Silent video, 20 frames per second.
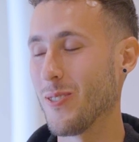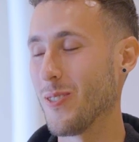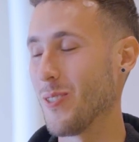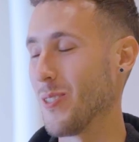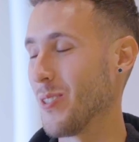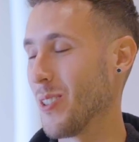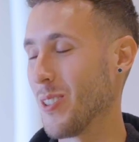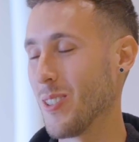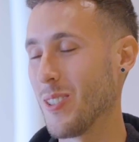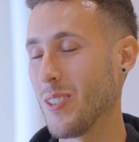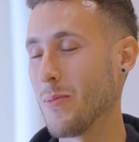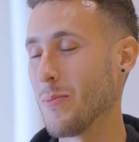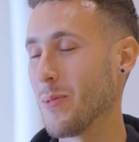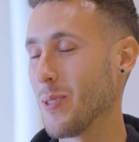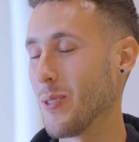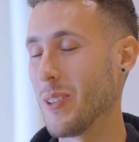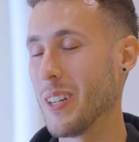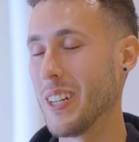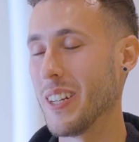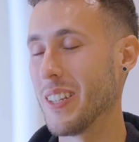Just some
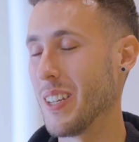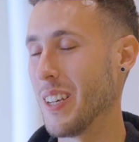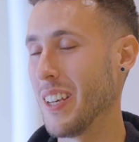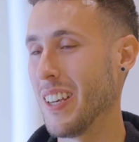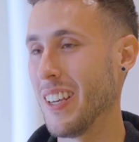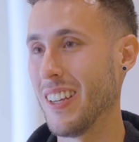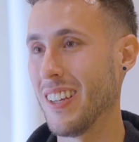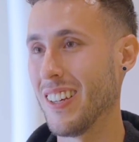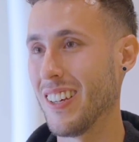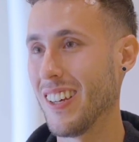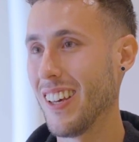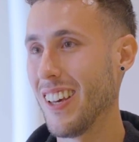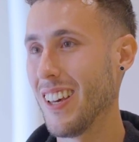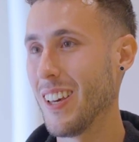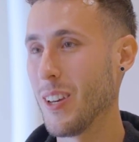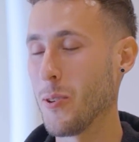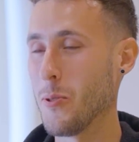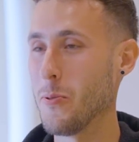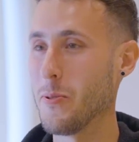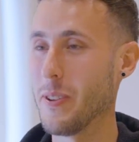Solidity
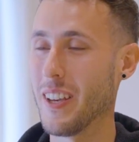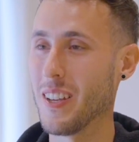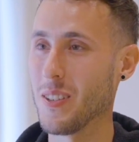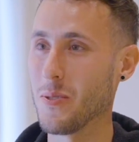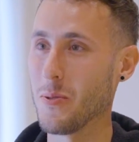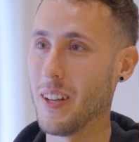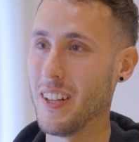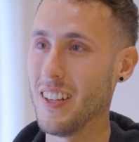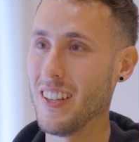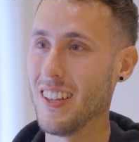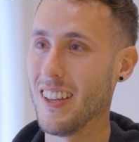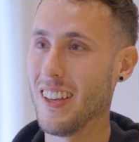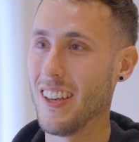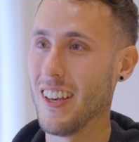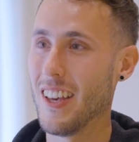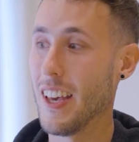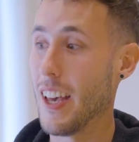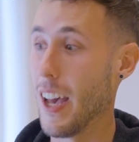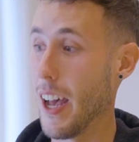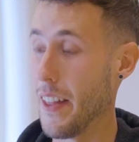coding as well.
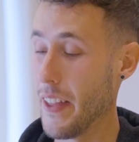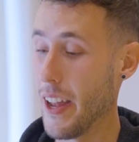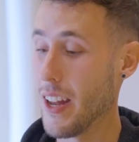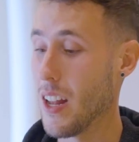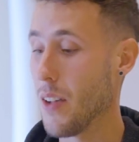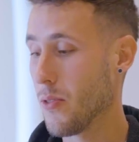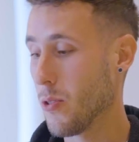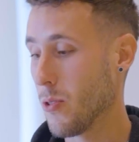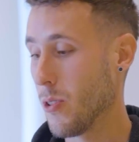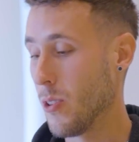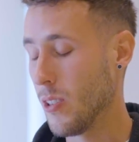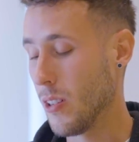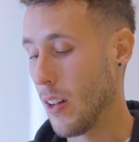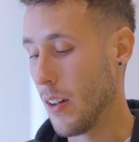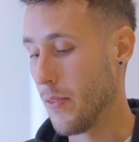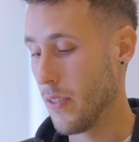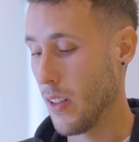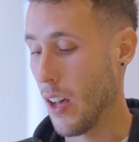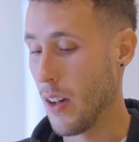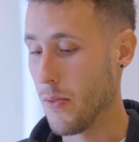And then after
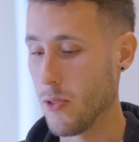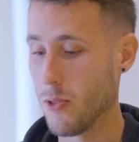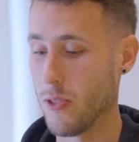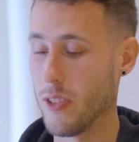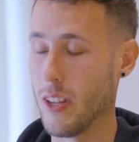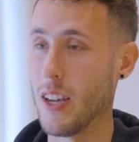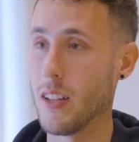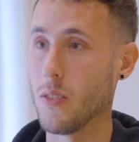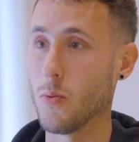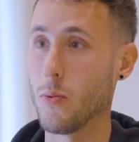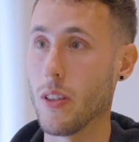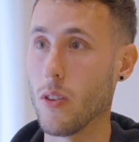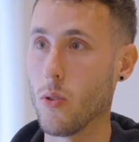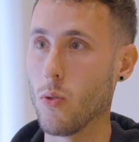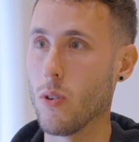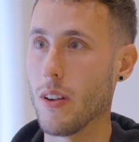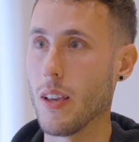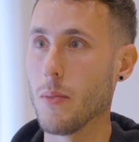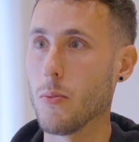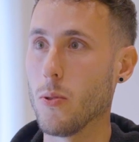that, when
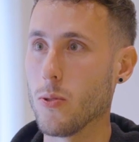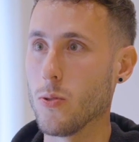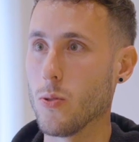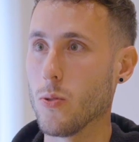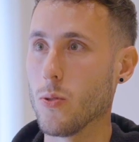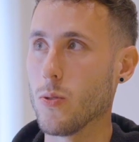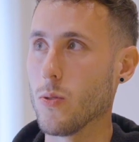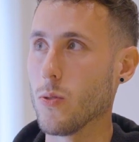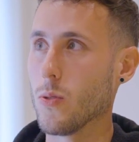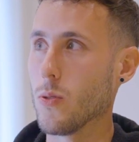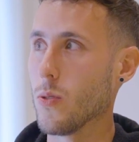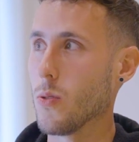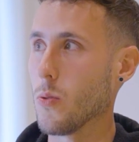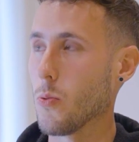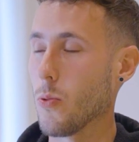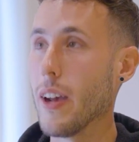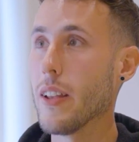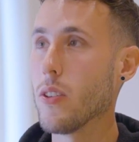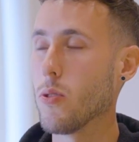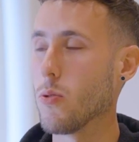you are able to
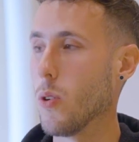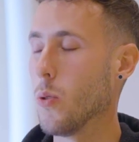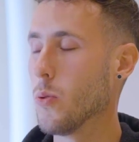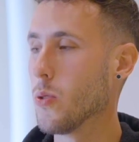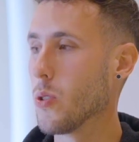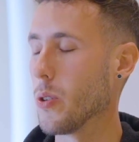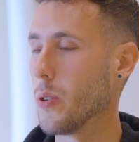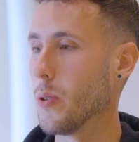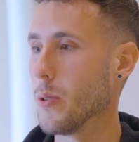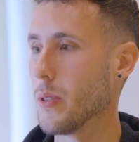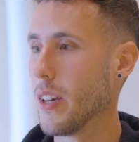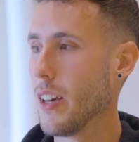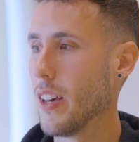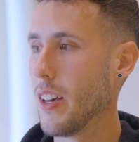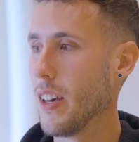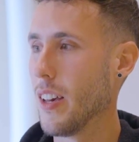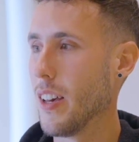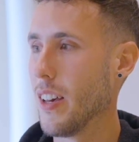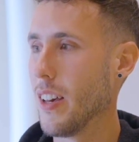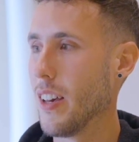write your own code,
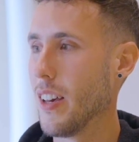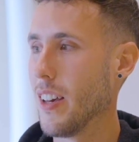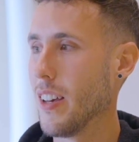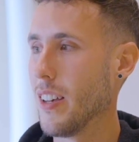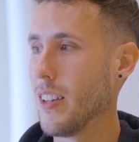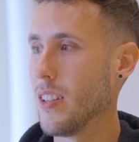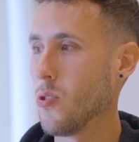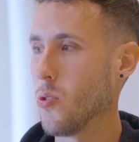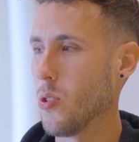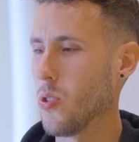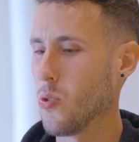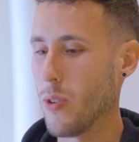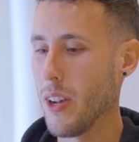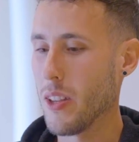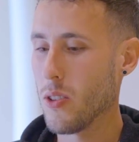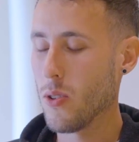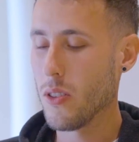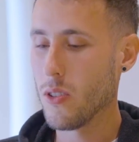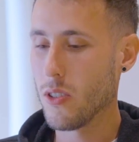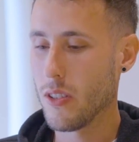try
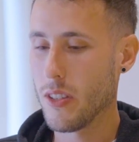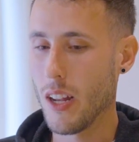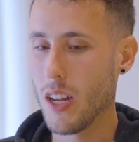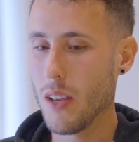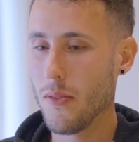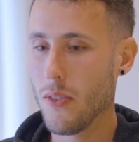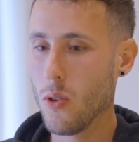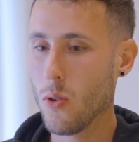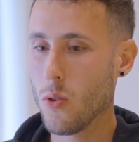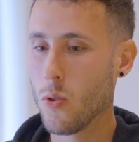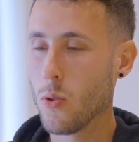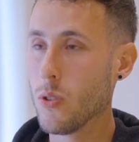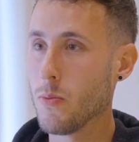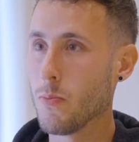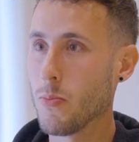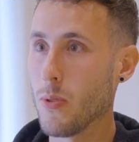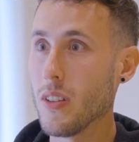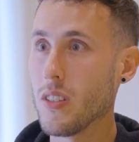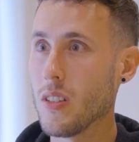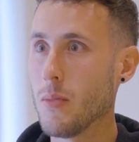to understand if you
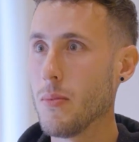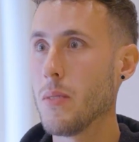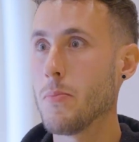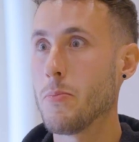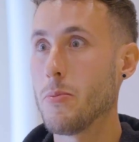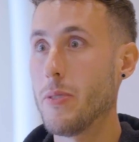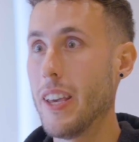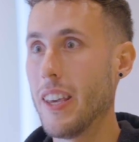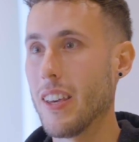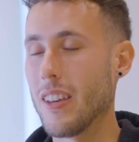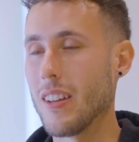could possibly break